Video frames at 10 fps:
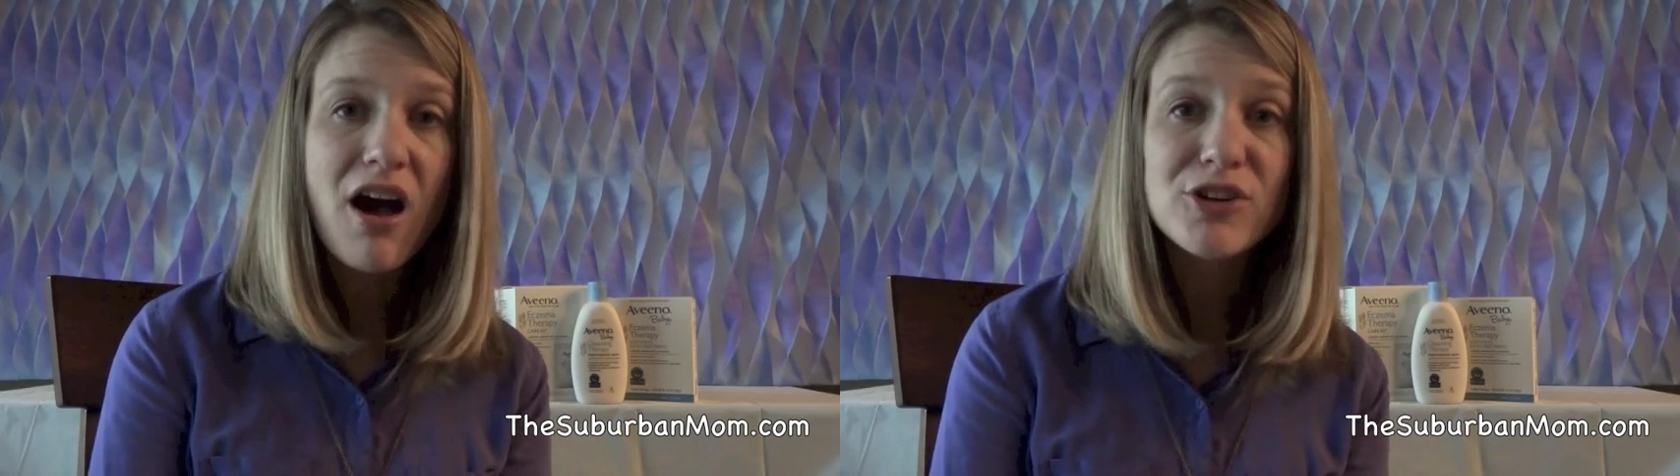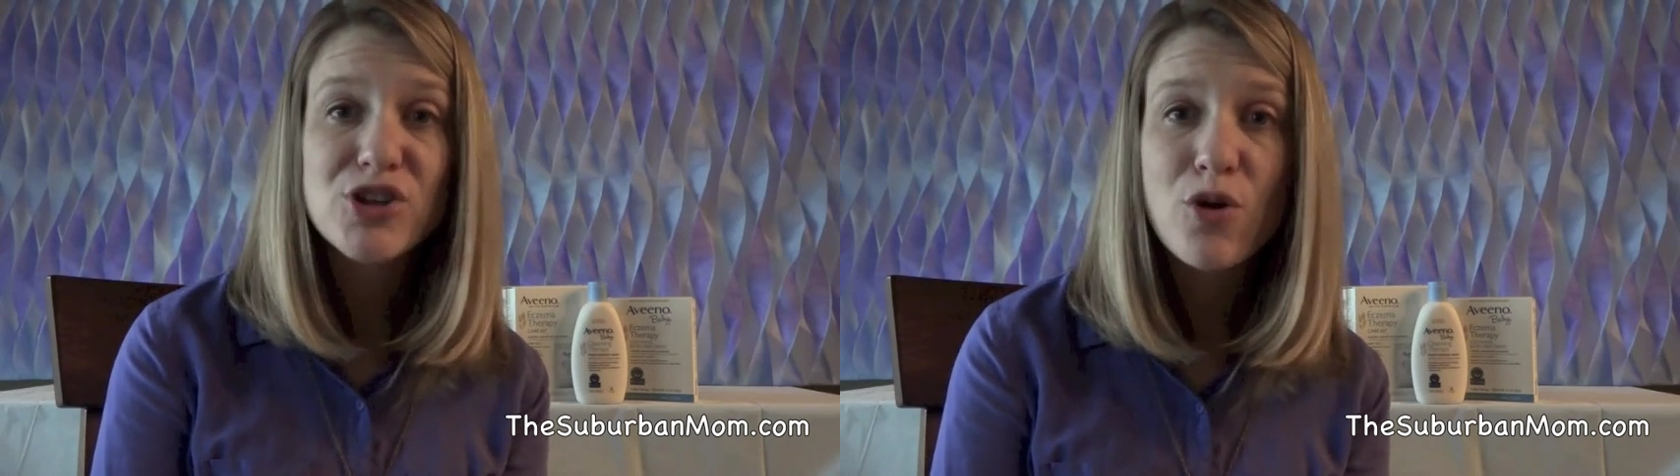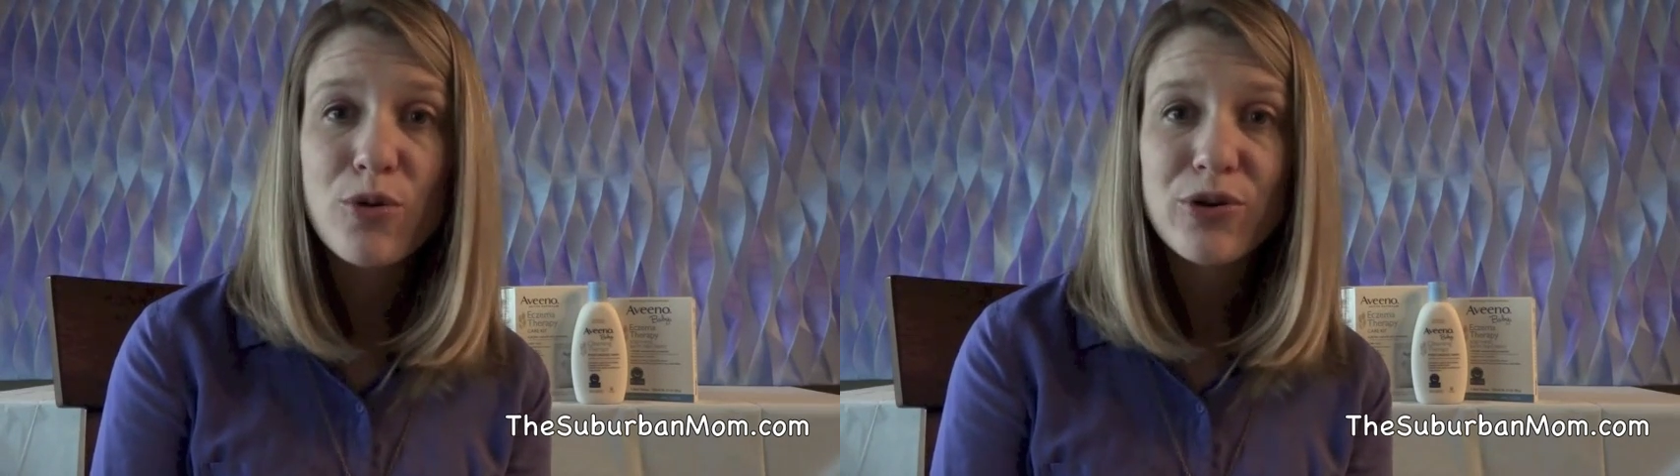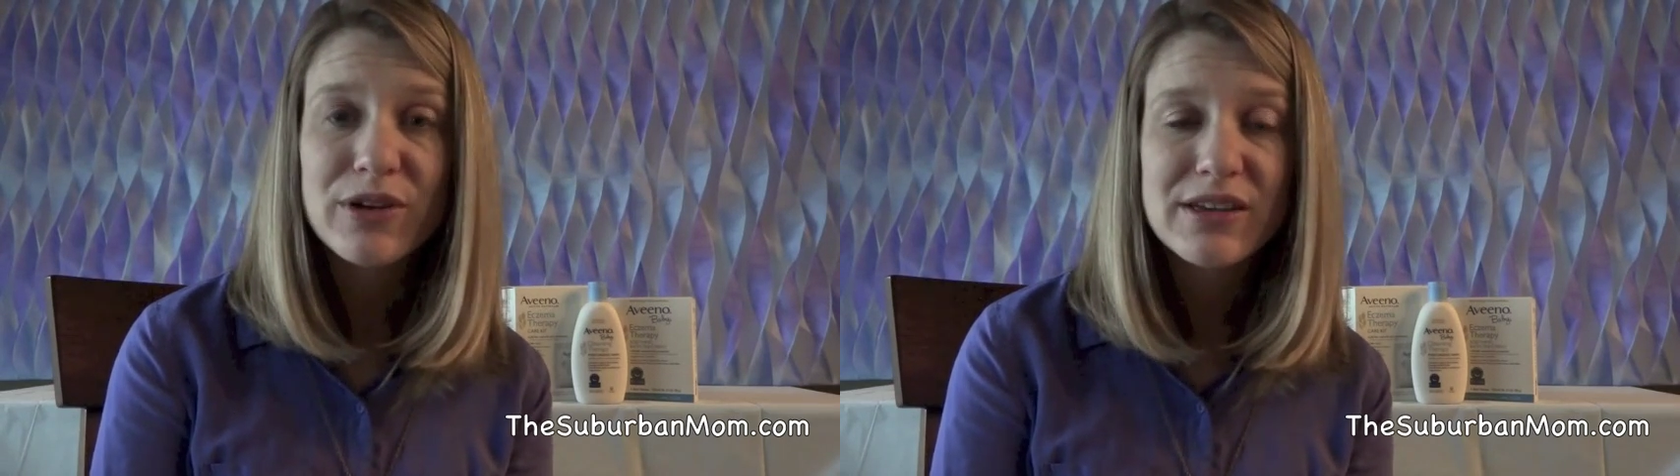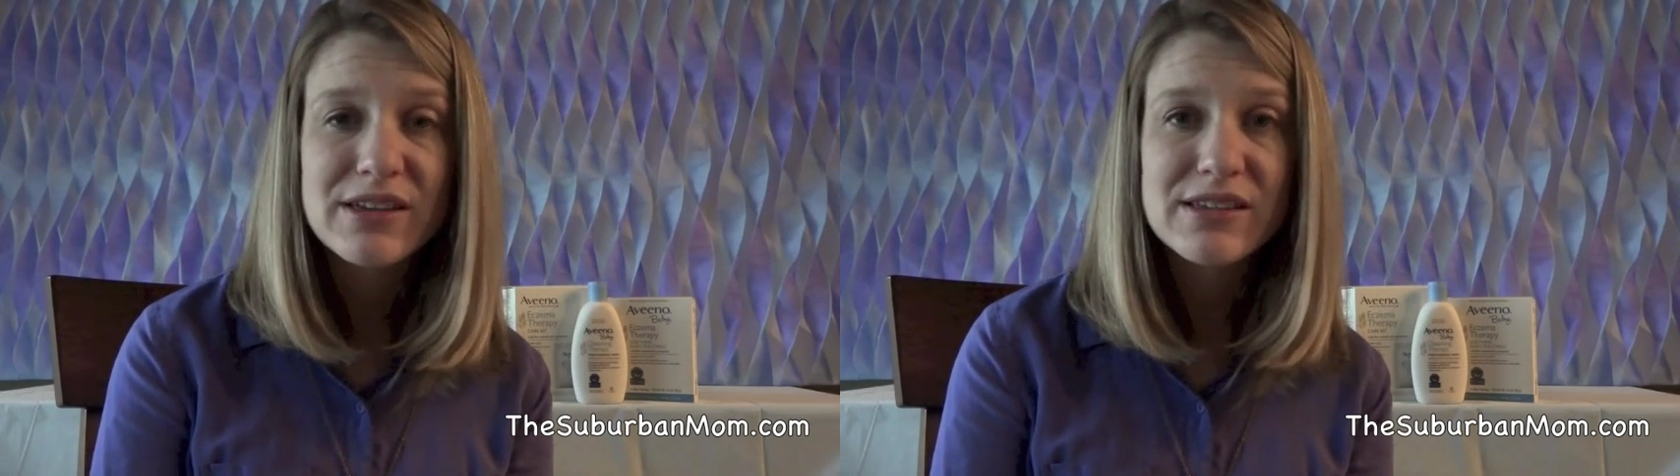October
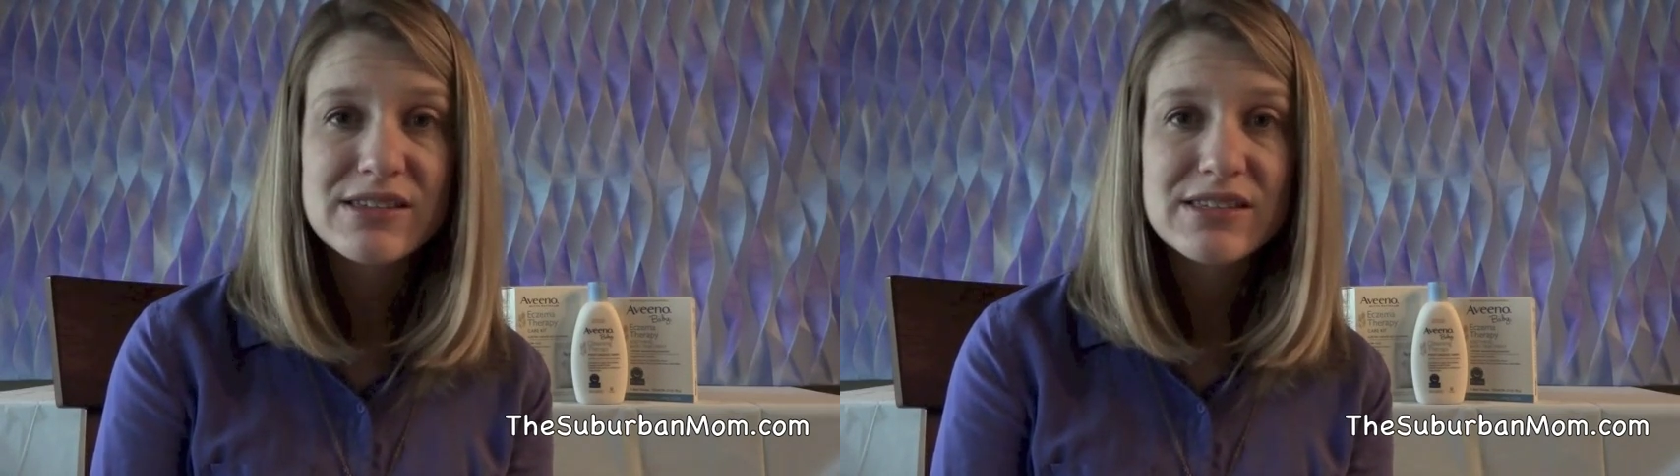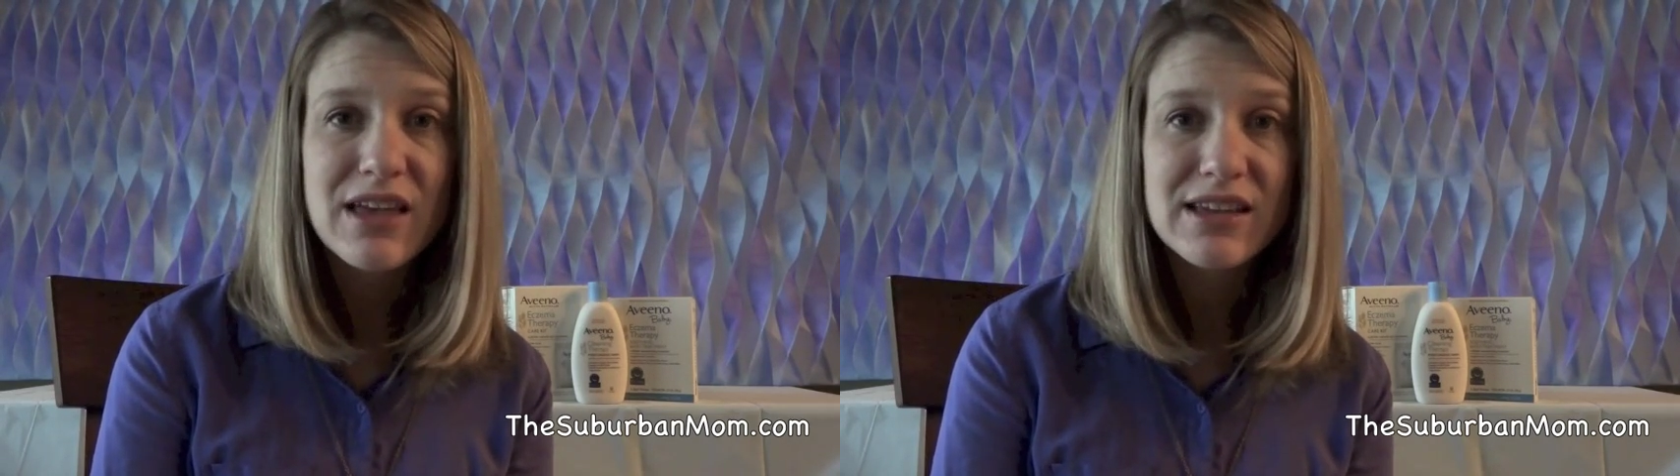is